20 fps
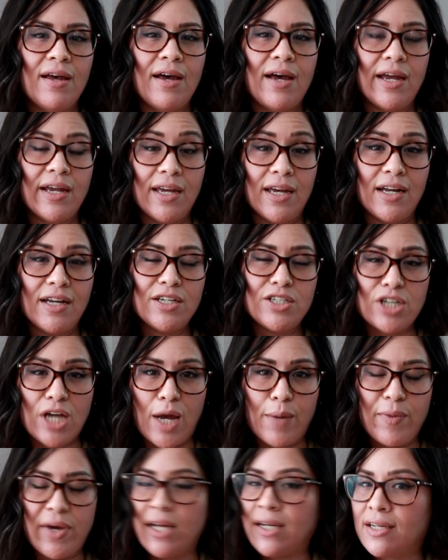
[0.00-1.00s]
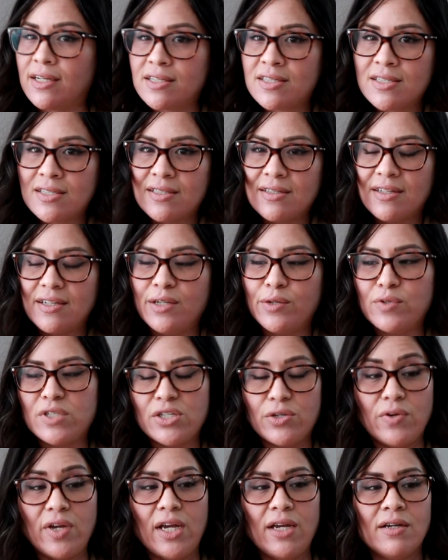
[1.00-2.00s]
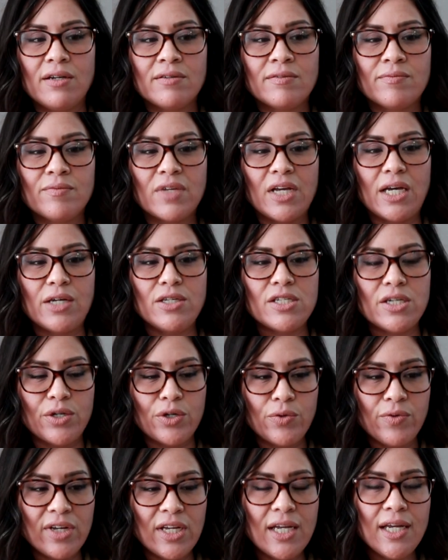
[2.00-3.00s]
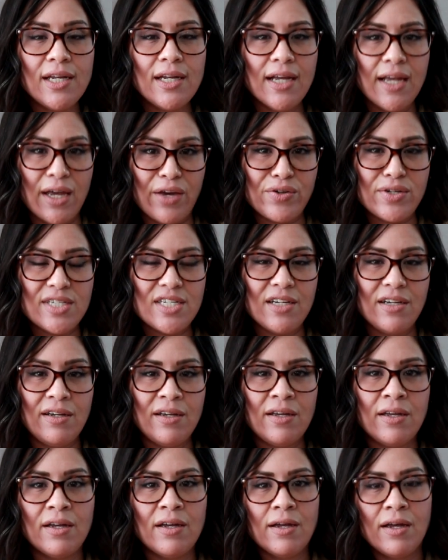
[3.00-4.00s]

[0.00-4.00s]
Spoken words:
I get a job, and it was great. I started working in accounting.